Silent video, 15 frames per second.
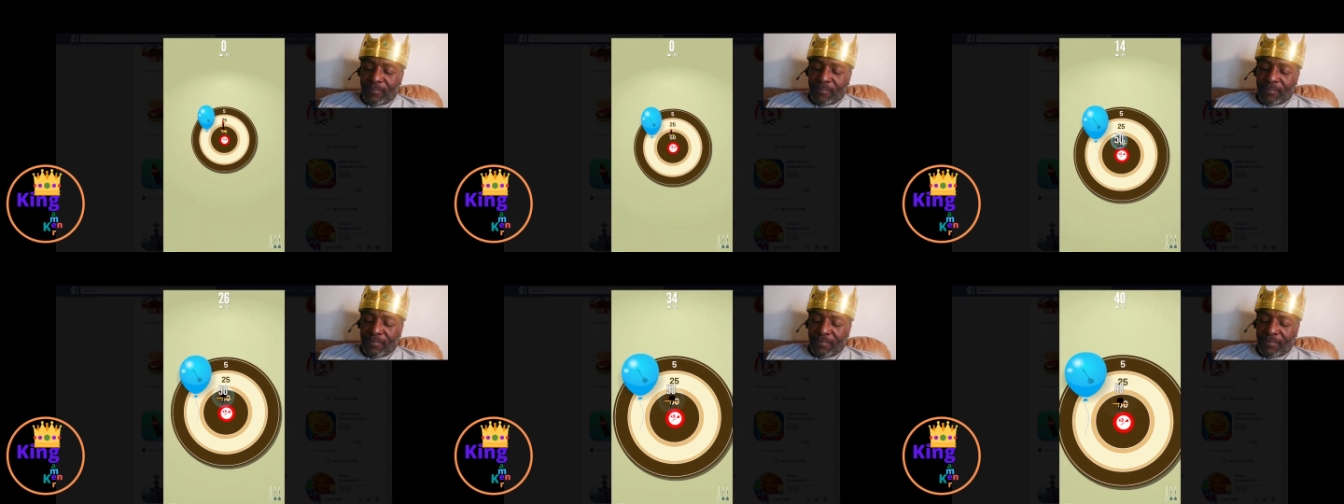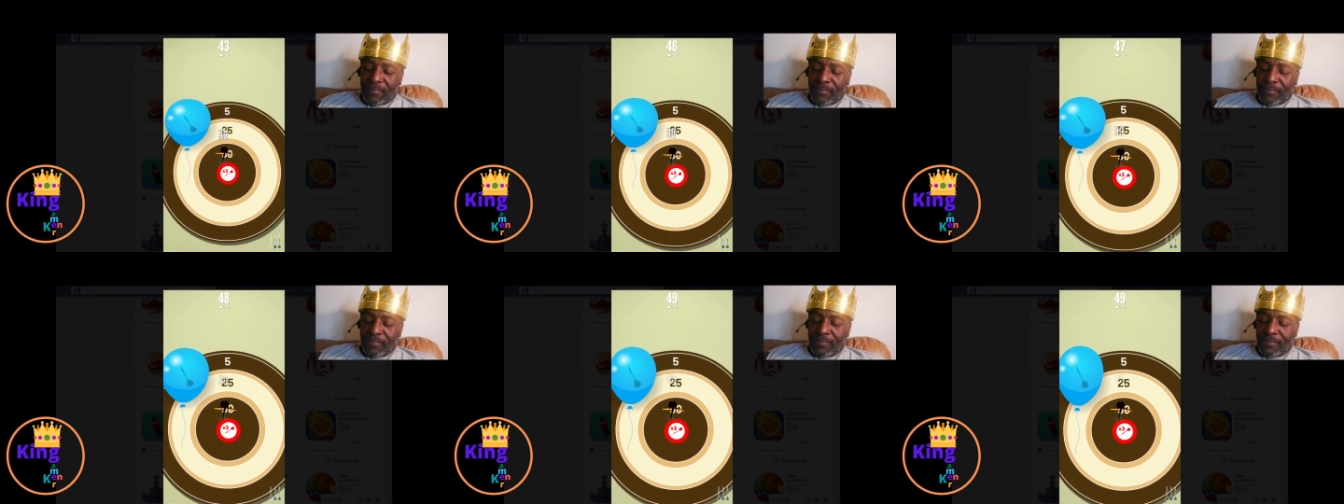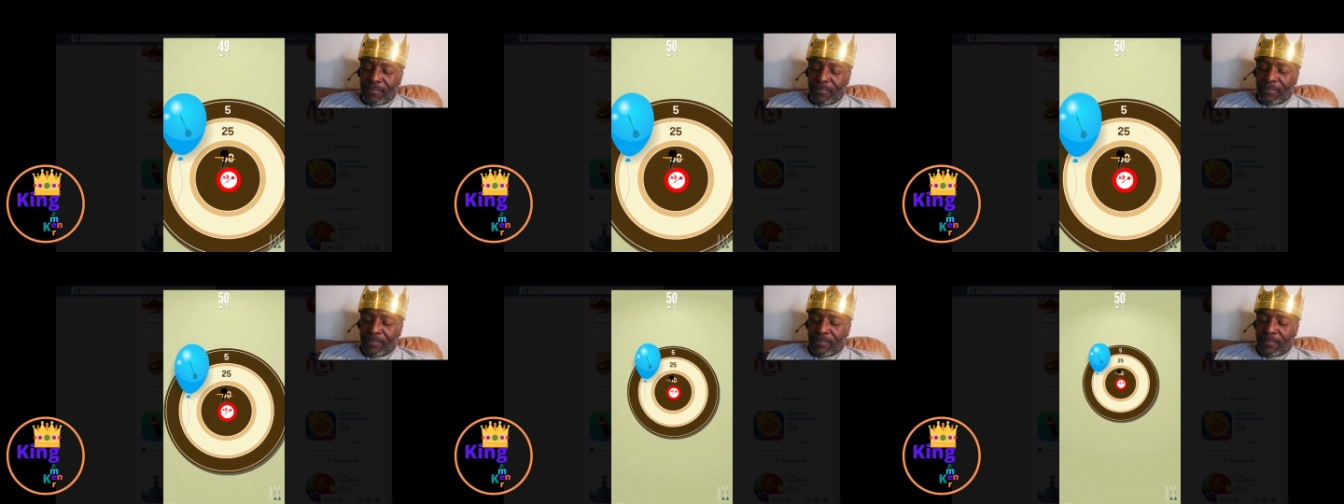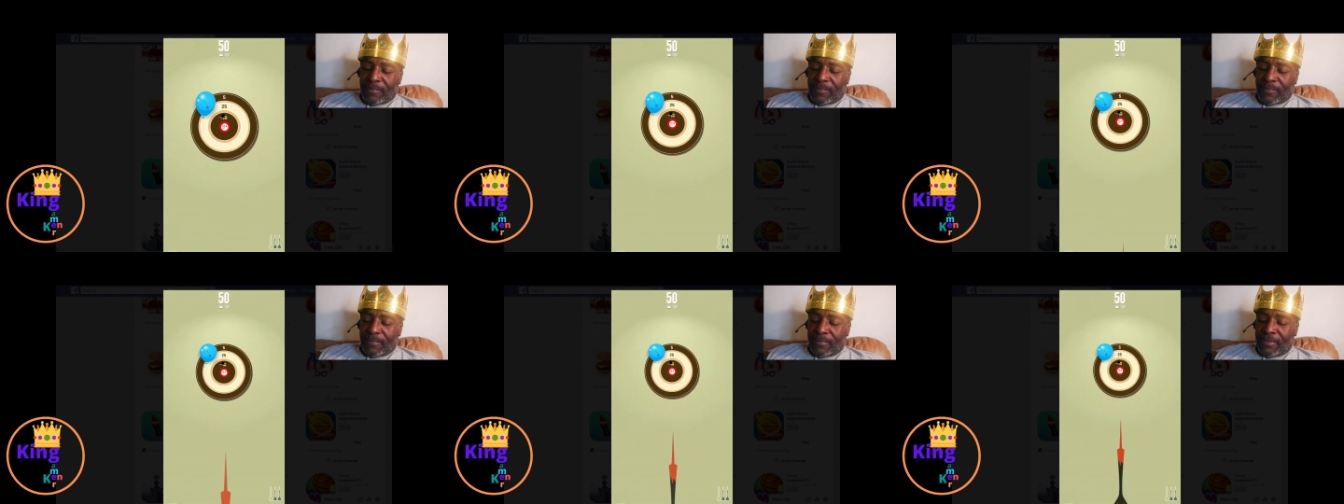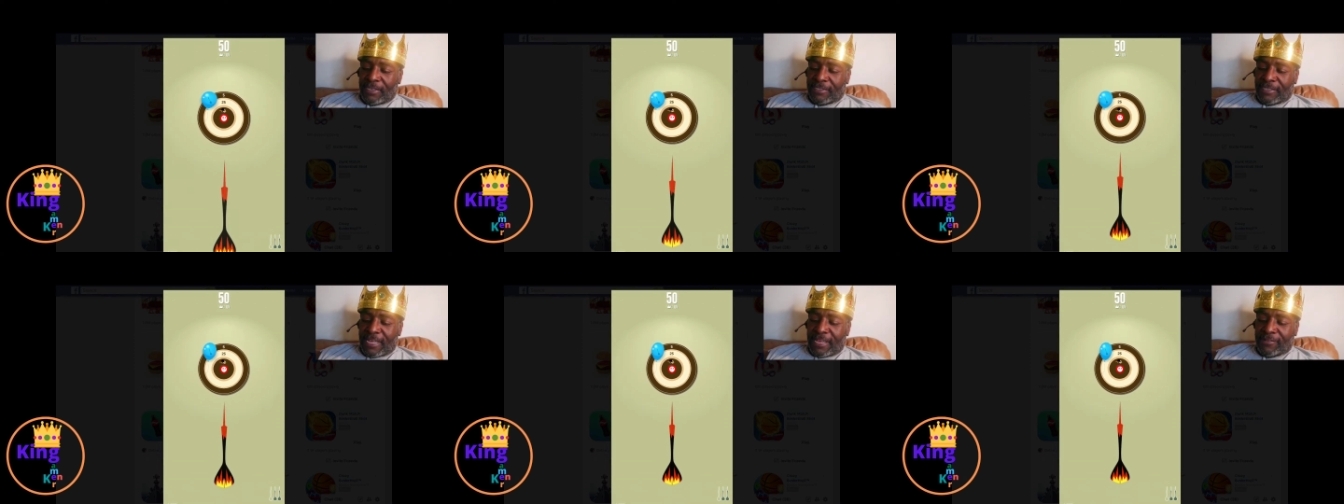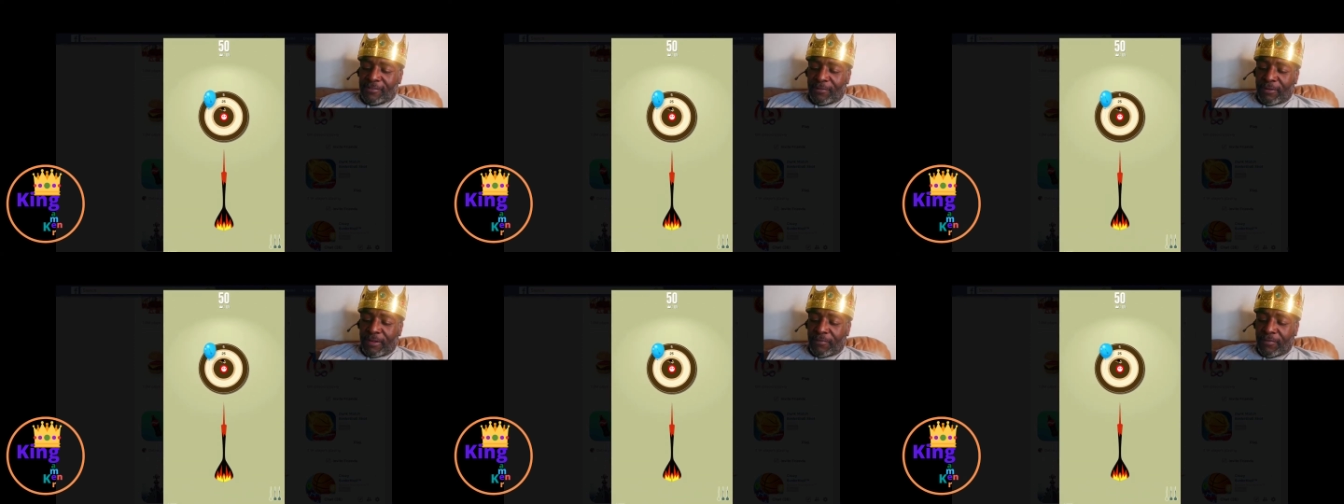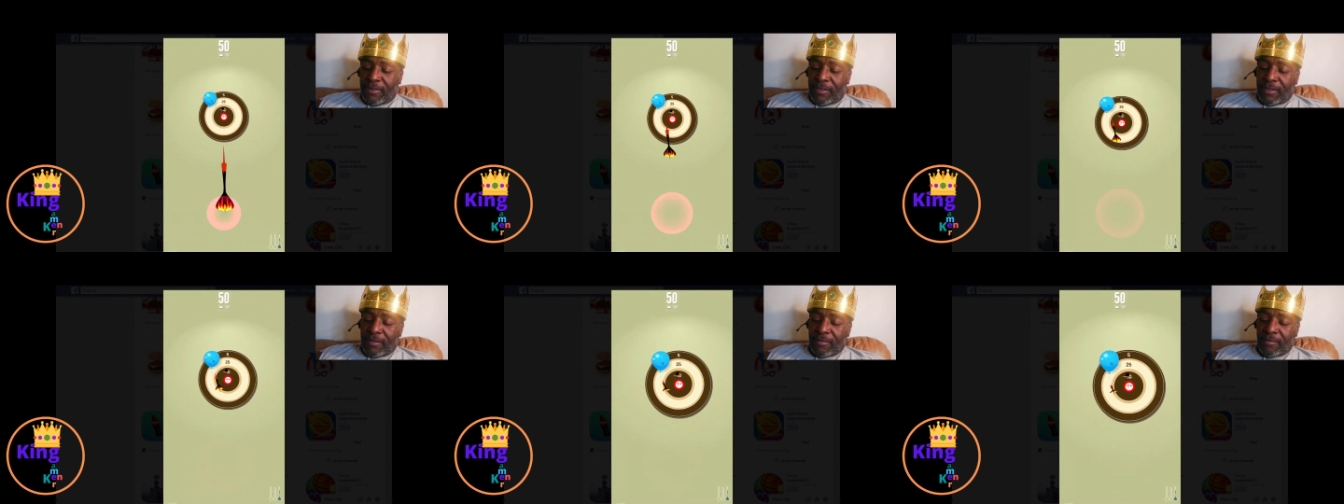Terrific. It's not terrific.